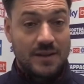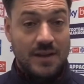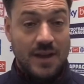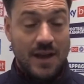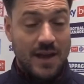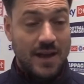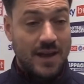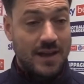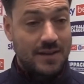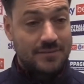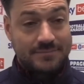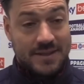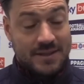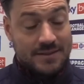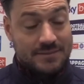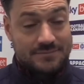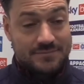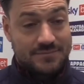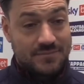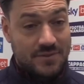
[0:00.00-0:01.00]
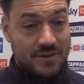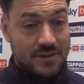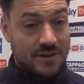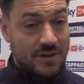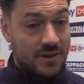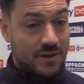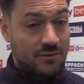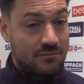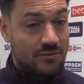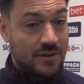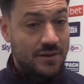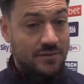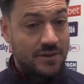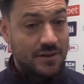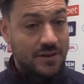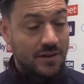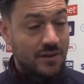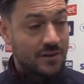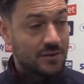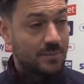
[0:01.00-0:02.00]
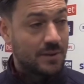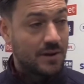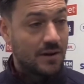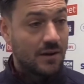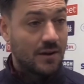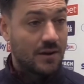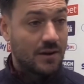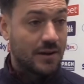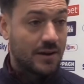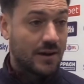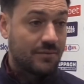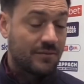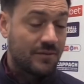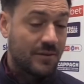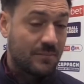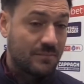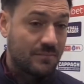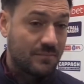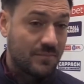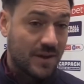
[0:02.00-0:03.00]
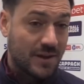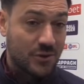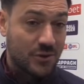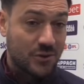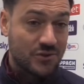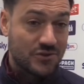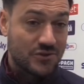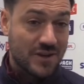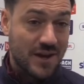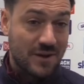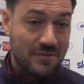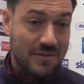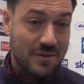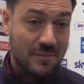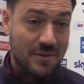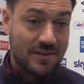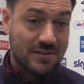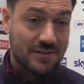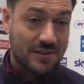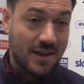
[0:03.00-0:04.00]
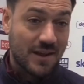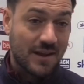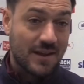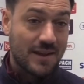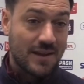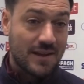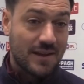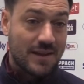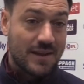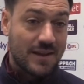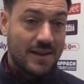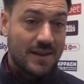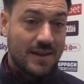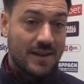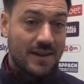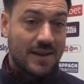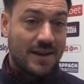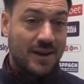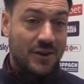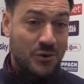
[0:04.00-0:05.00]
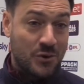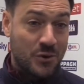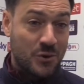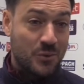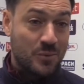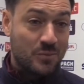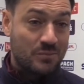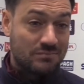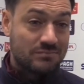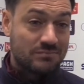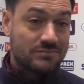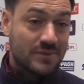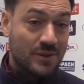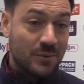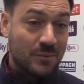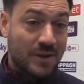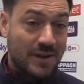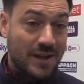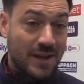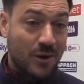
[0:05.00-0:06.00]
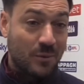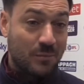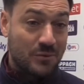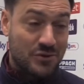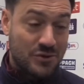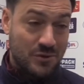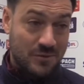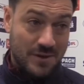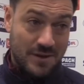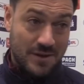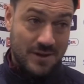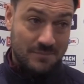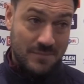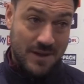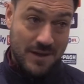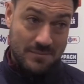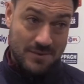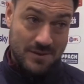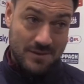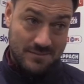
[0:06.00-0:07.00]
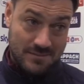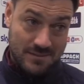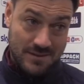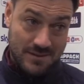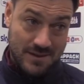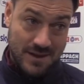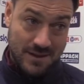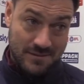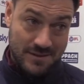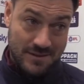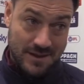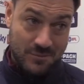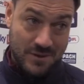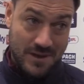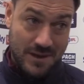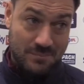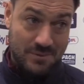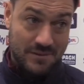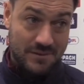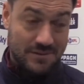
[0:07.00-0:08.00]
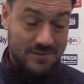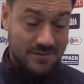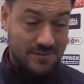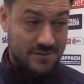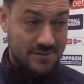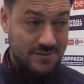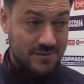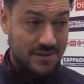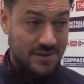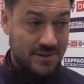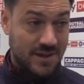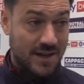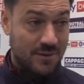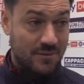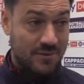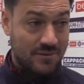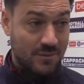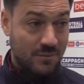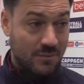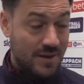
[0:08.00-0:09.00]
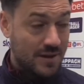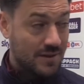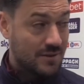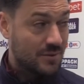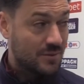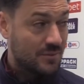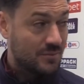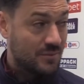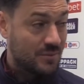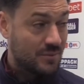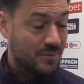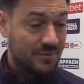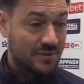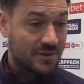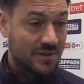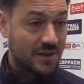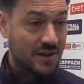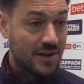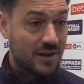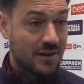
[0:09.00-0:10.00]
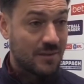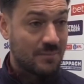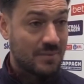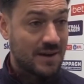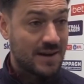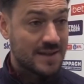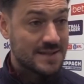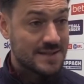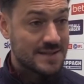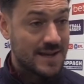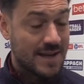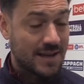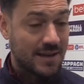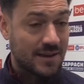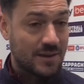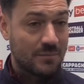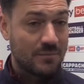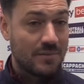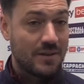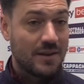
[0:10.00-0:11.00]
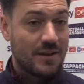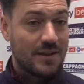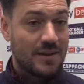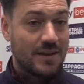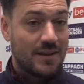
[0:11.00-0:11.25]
Yeah, and you know Reeves, he can't speak highly enough of him. had a good chat with him yesterday. I knew that we'd get opportunities, maybe that would happen today with the way that we was going to go about attacking them.